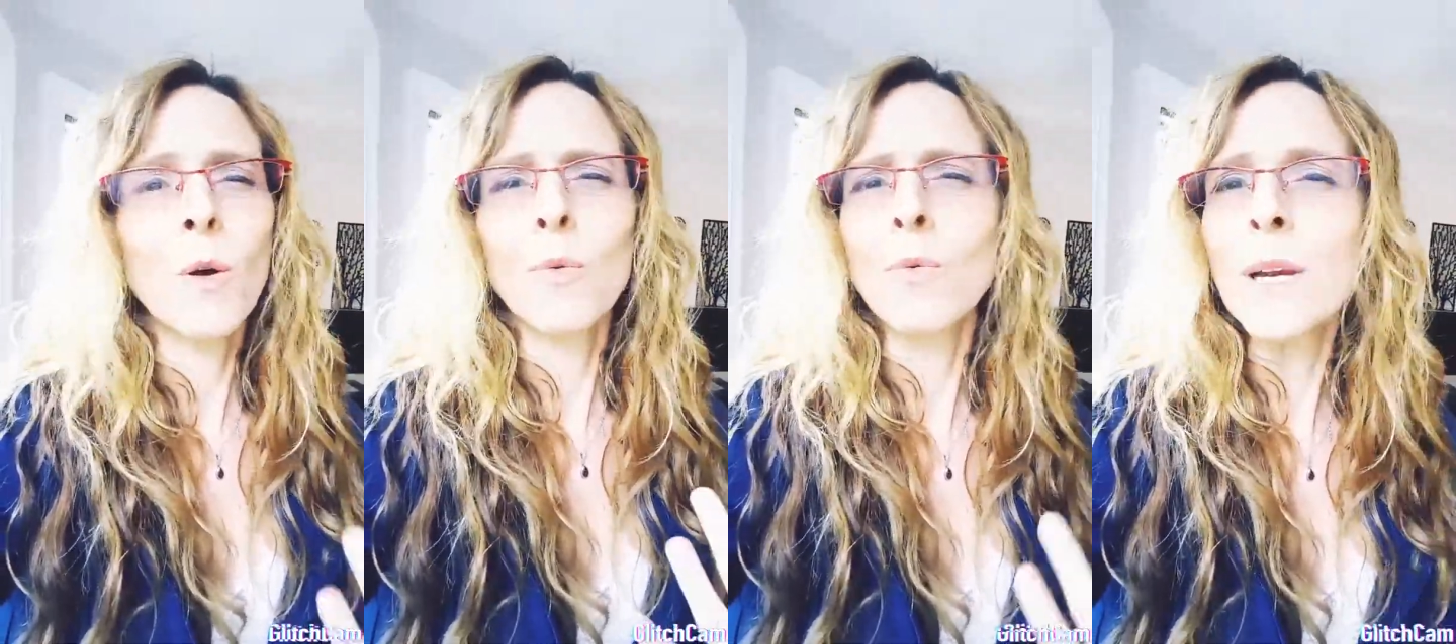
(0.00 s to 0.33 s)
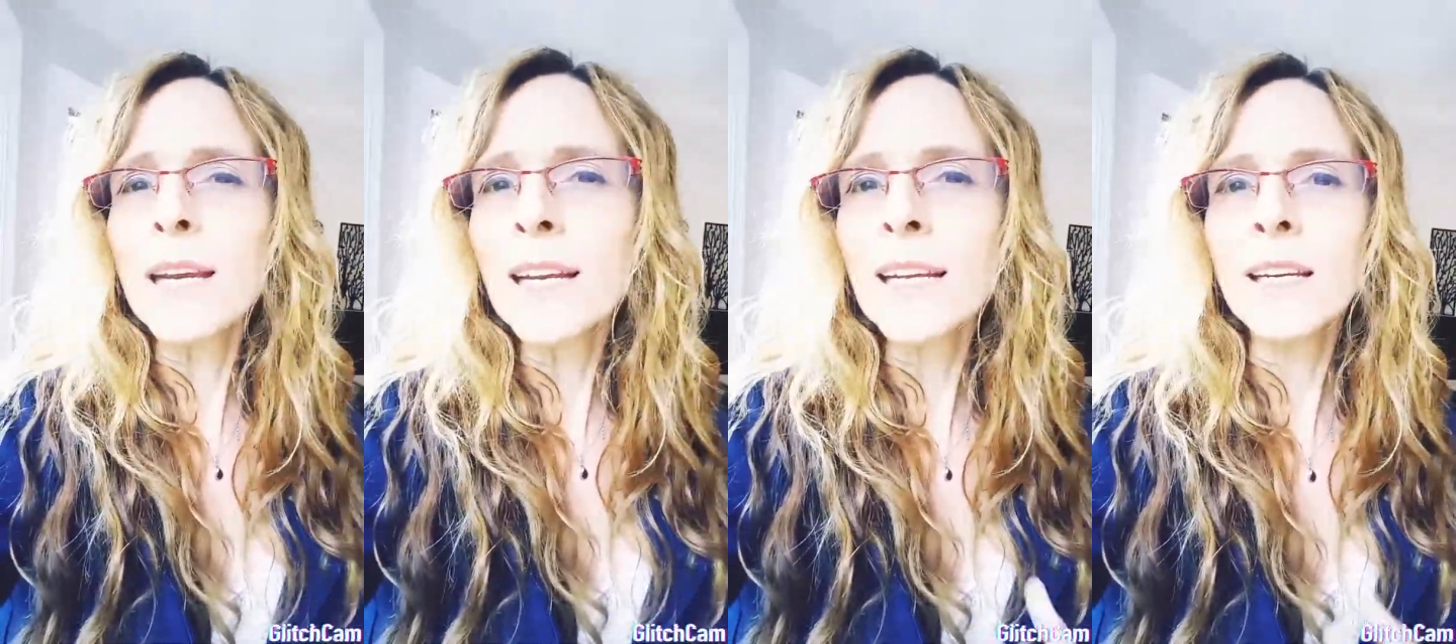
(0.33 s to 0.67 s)

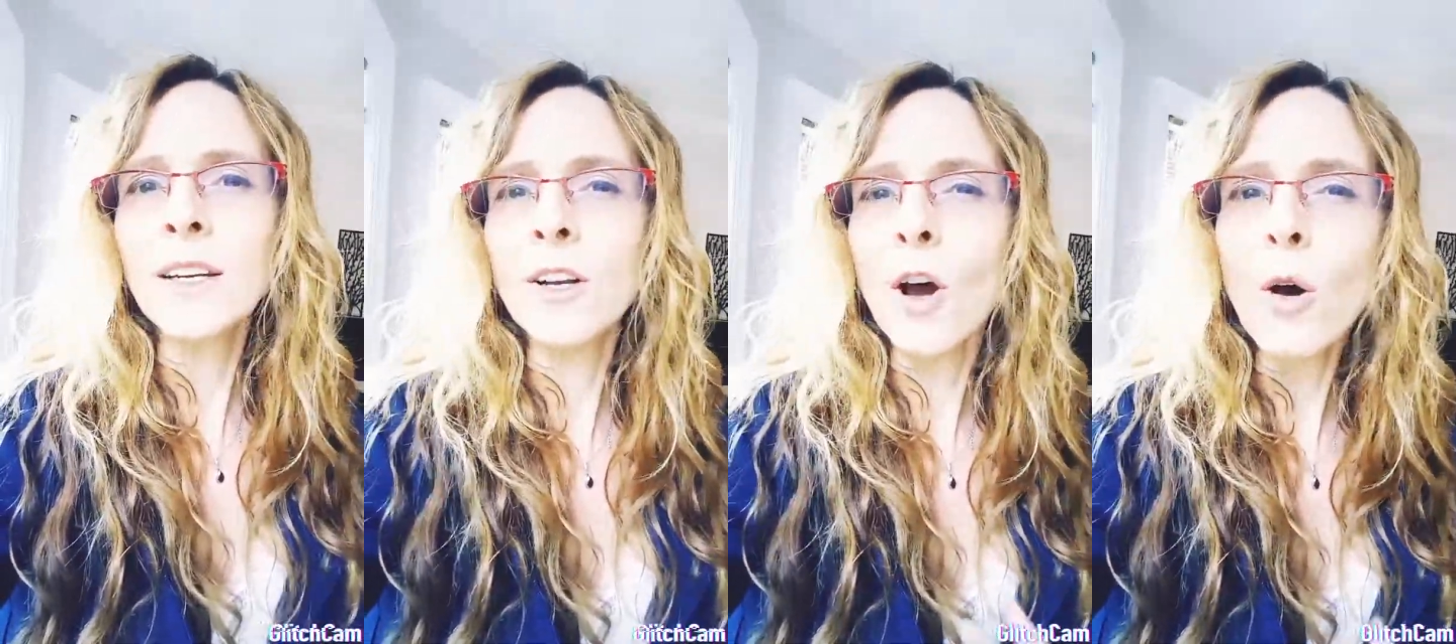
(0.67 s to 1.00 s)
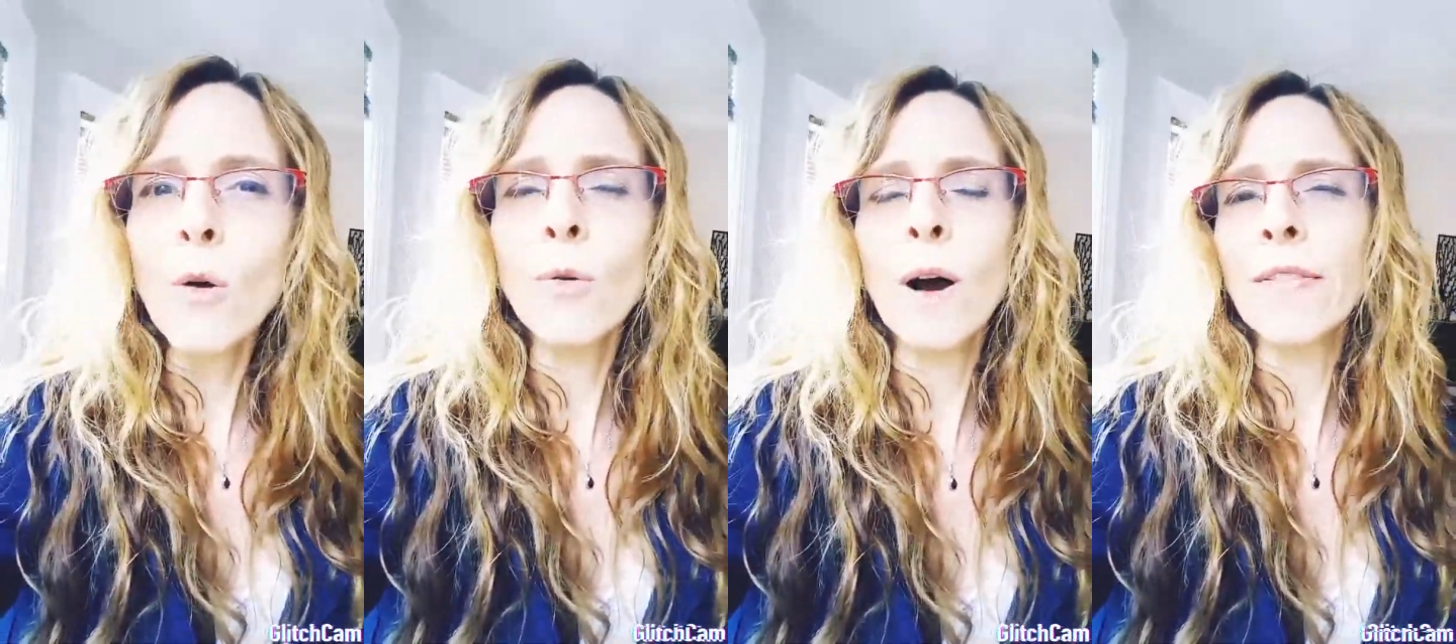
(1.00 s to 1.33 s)
really
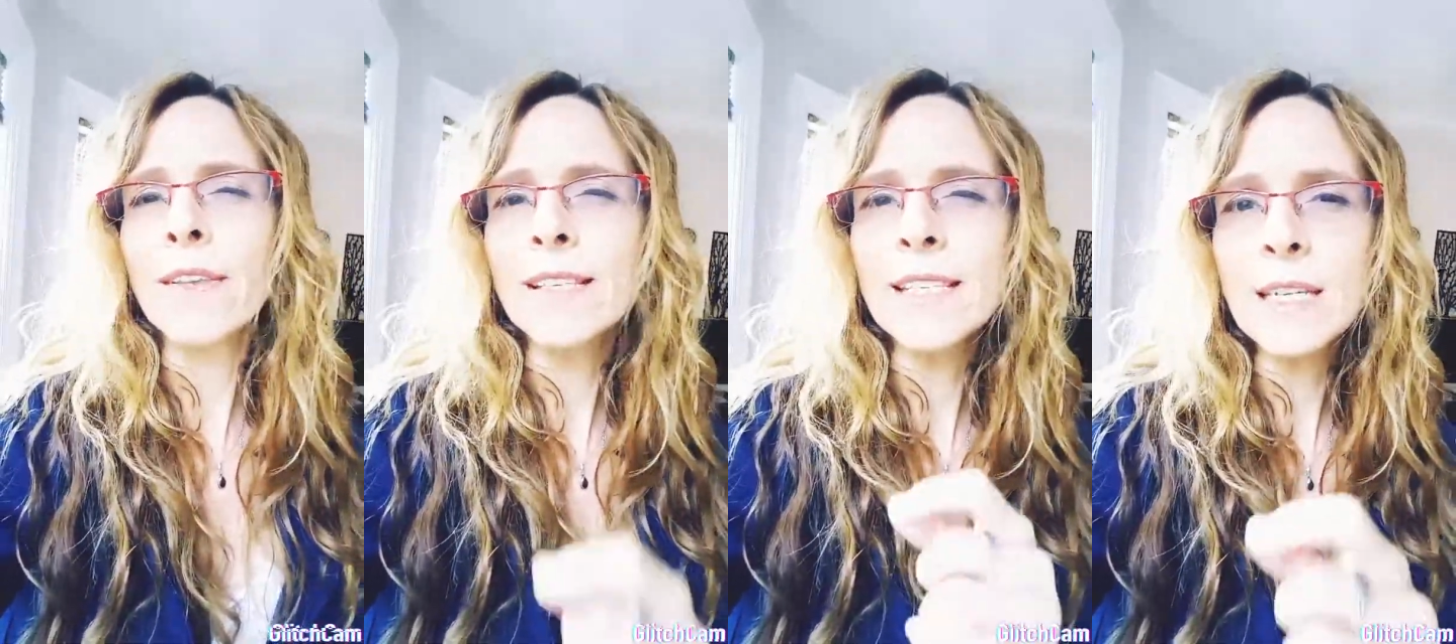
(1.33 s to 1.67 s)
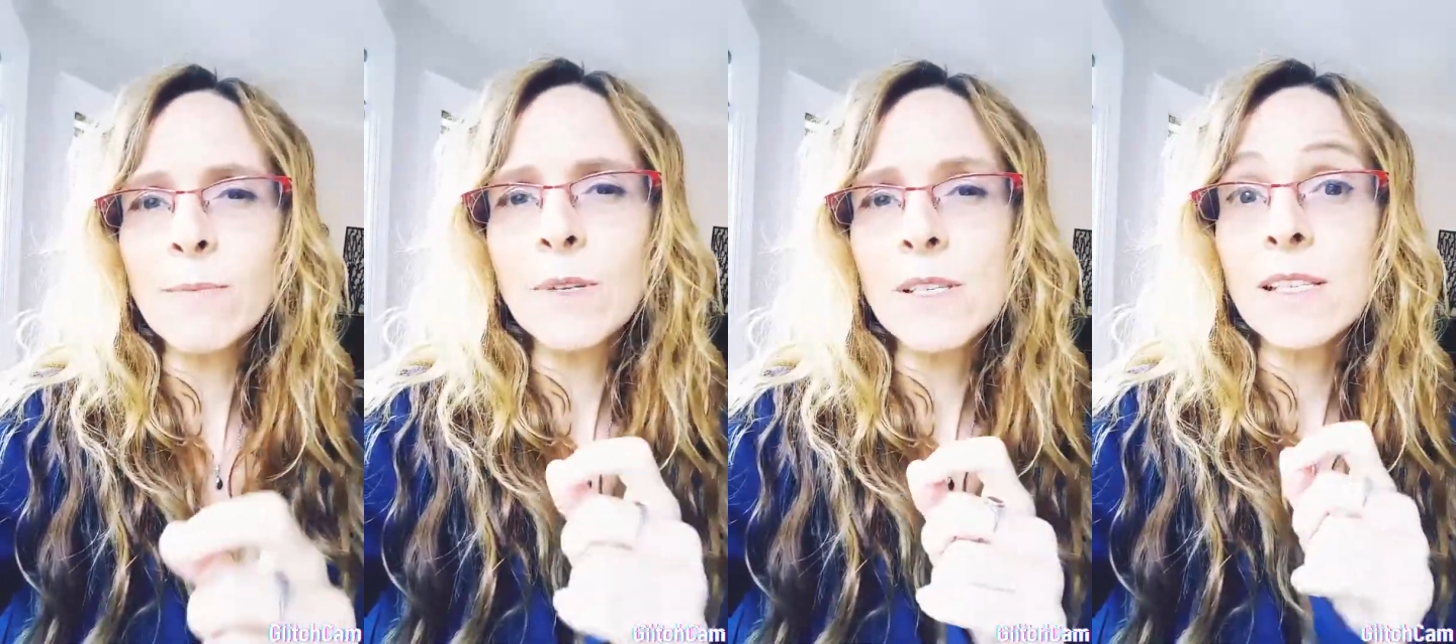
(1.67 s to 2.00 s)
know at the
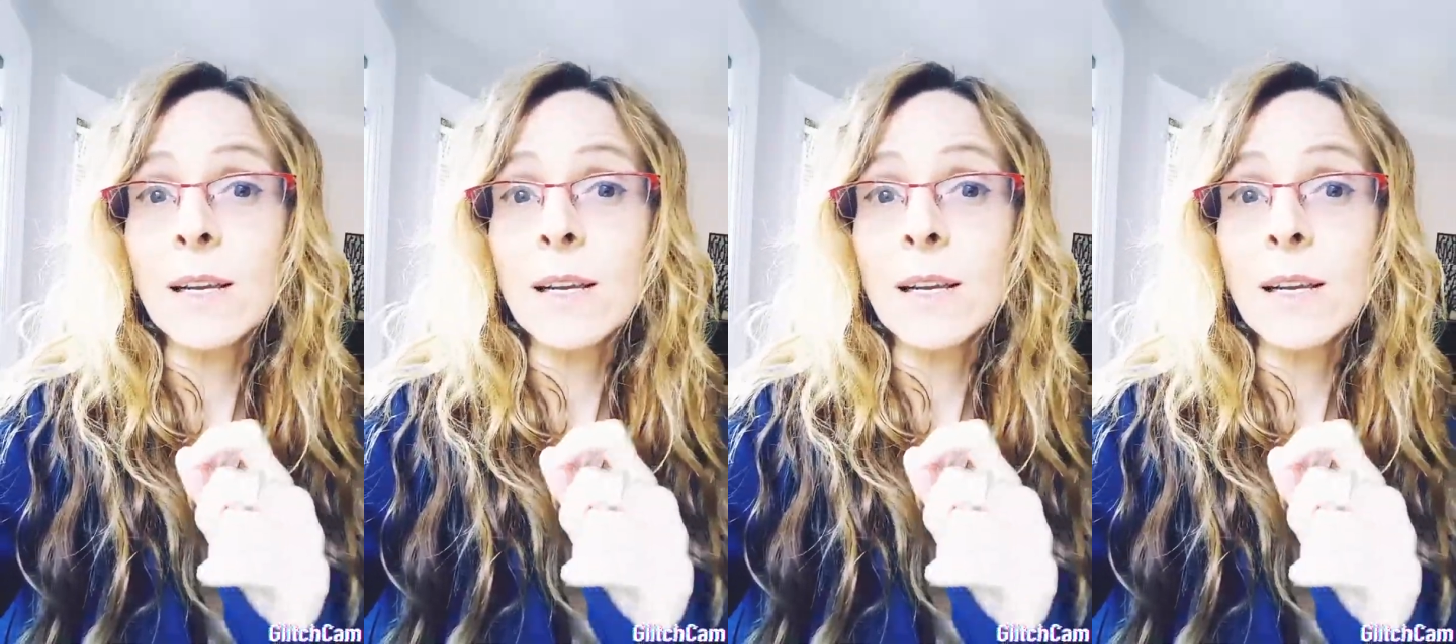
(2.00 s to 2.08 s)
deepest